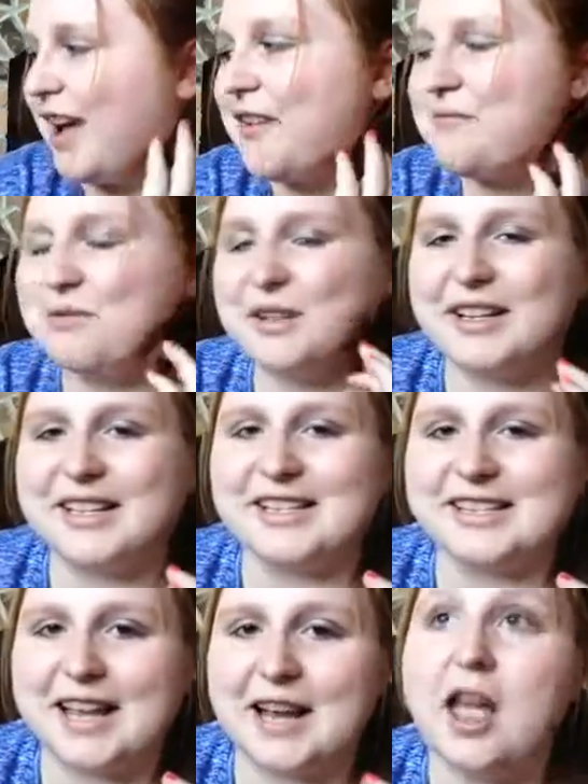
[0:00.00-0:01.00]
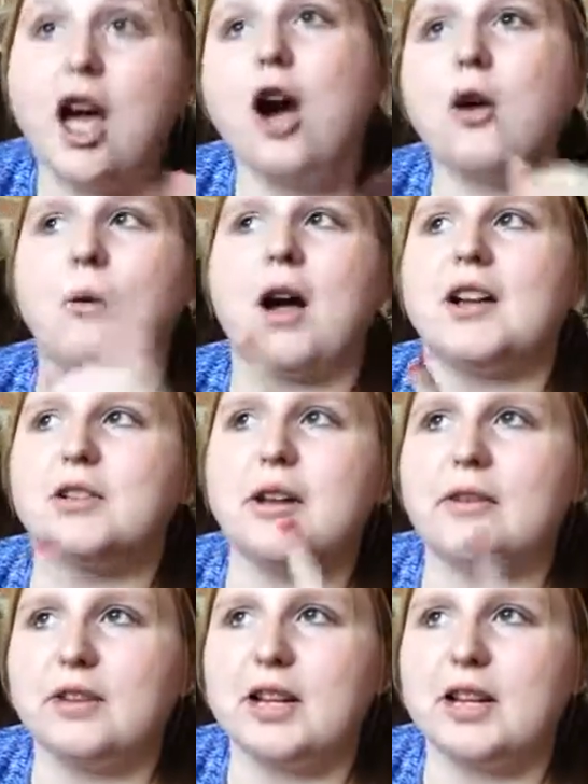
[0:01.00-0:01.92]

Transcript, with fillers: I'm really sad. Oh, I do have